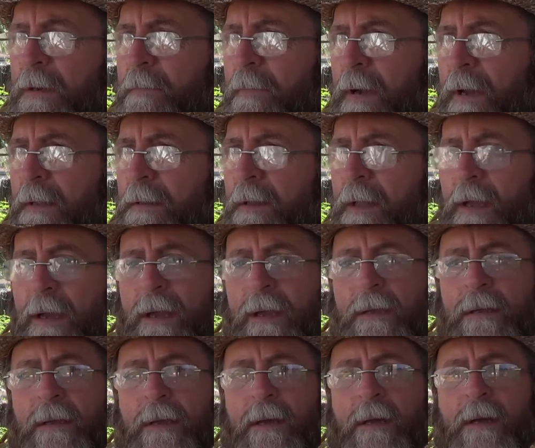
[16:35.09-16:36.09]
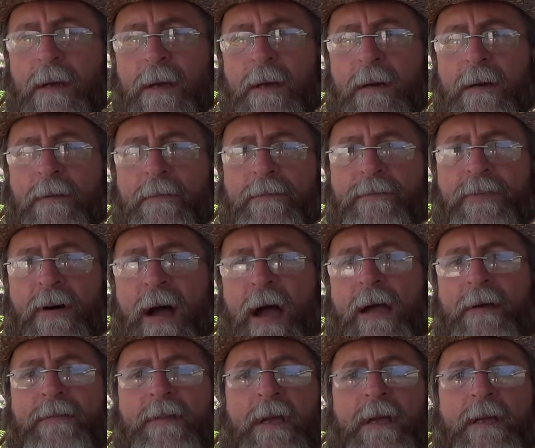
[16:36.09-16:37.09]
might lay
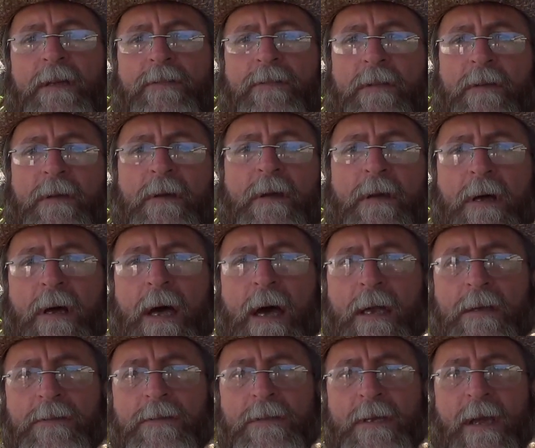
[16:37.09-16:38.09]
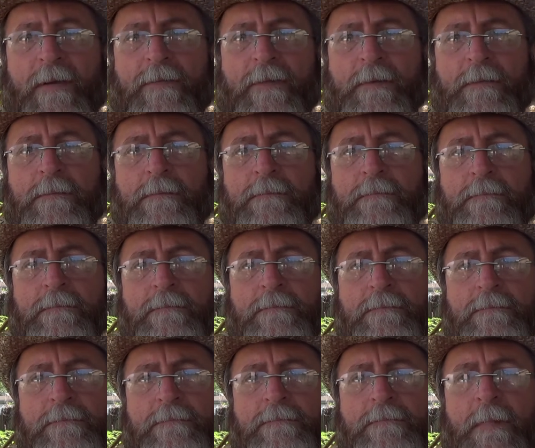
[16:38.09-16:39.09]
five days out of seven,
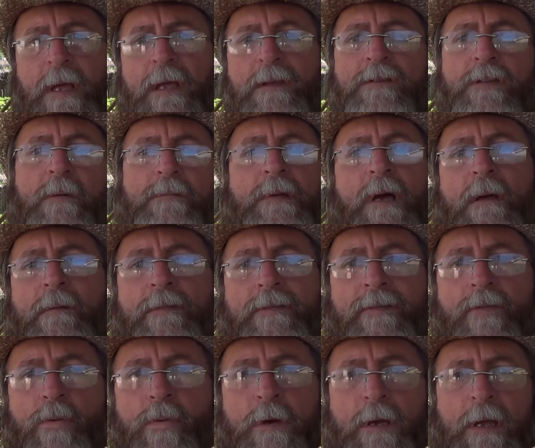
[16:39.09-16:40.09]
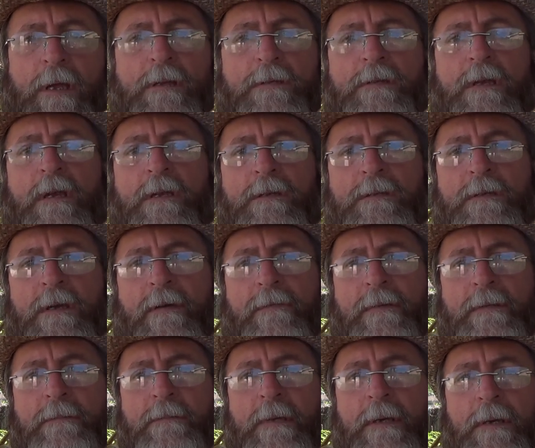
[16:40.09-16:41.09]
and sometimes four days out of seven.
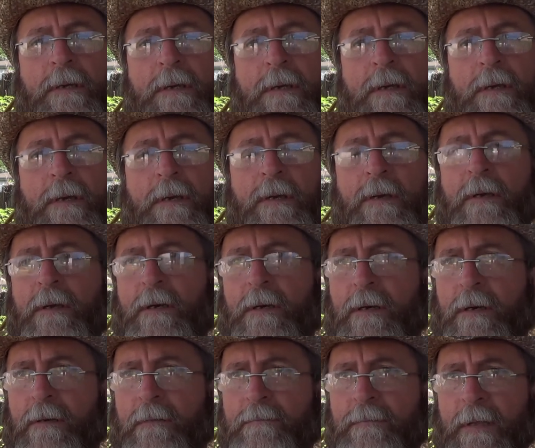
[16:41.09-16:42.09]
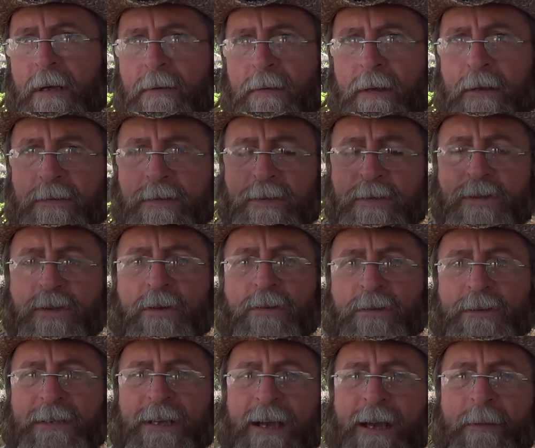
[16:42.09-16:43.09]
Uh, now, there's a
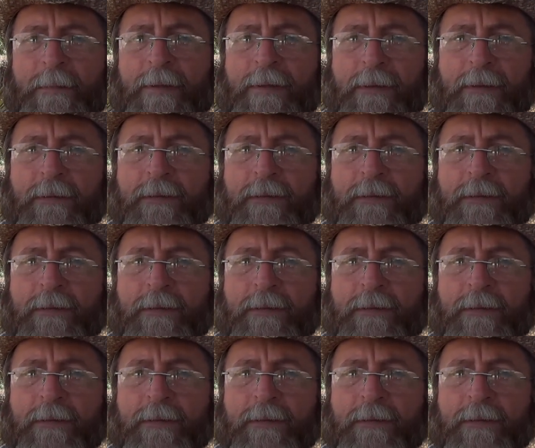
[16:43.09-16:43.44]
certain time of the